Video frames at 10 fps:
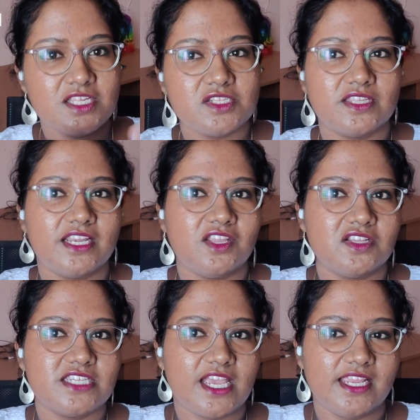so that
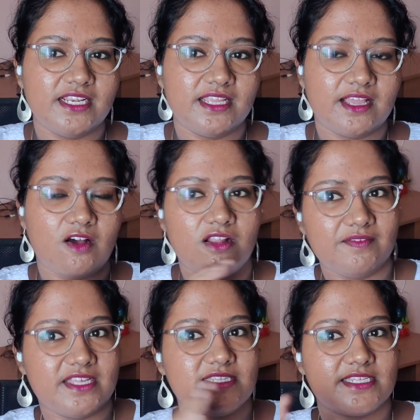your child
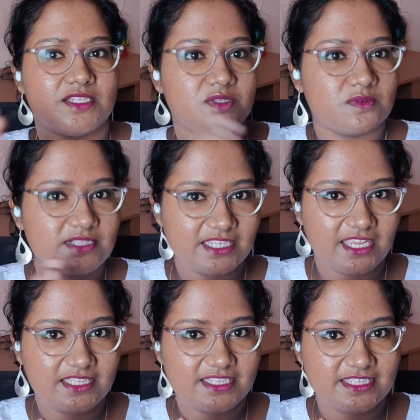always
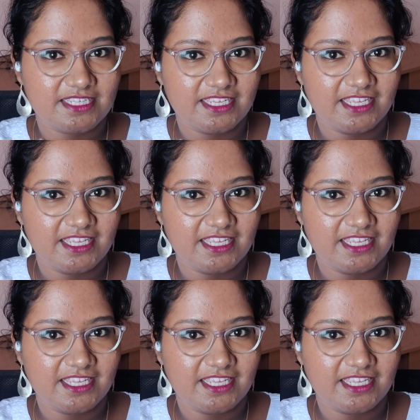associates